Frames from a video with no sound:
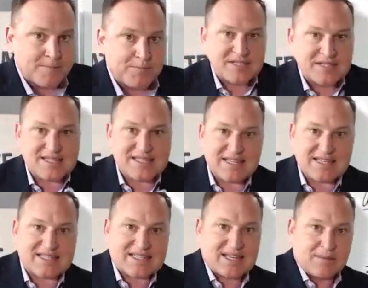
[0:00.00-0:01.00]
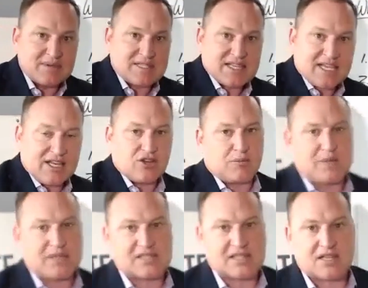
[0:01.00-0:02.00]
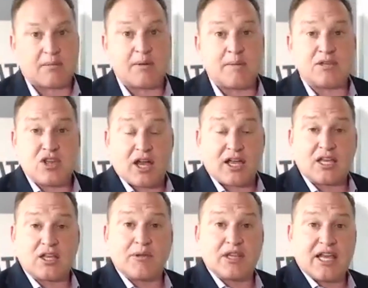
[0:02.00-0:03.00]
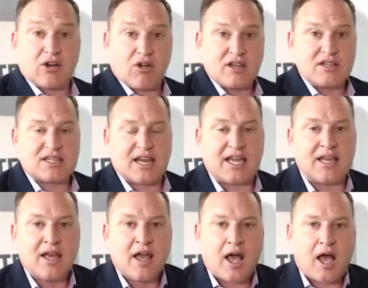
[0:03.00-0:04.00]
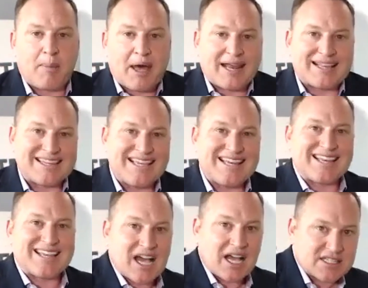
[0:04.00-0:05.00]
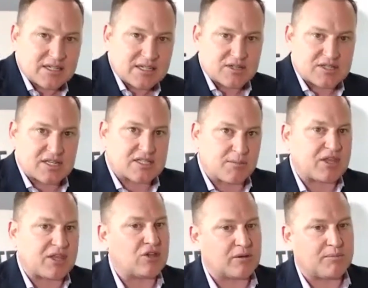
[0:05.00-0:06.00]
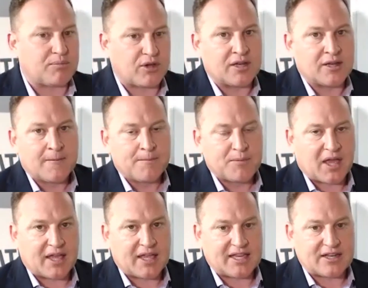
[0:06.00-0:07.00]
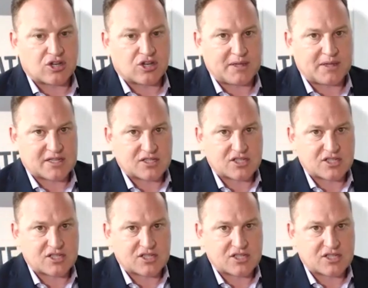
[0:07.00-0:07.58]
systems in your business. And I'm going to be talking a little bit later on today about a leading customer system that you can put into your business.